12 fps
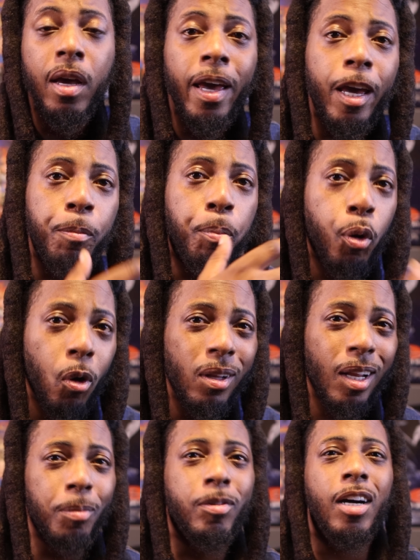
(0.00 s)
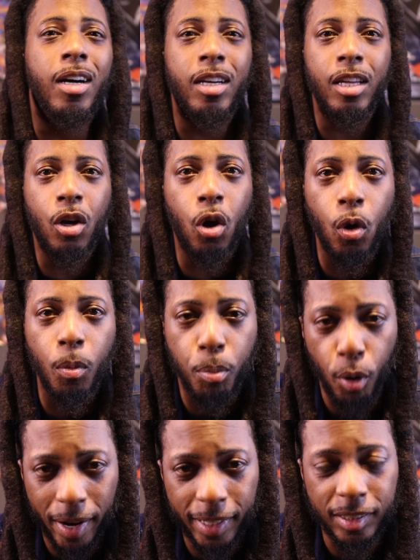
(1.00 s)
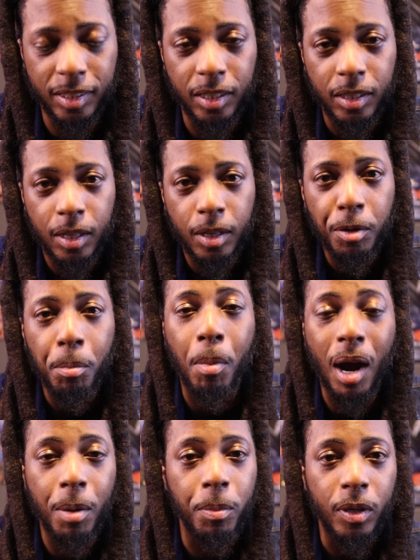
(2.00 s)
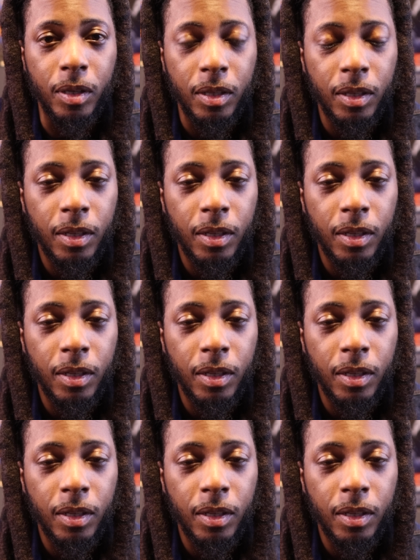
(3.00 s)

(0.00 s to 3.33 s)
and pull up the HoneyKomb Brazy mama.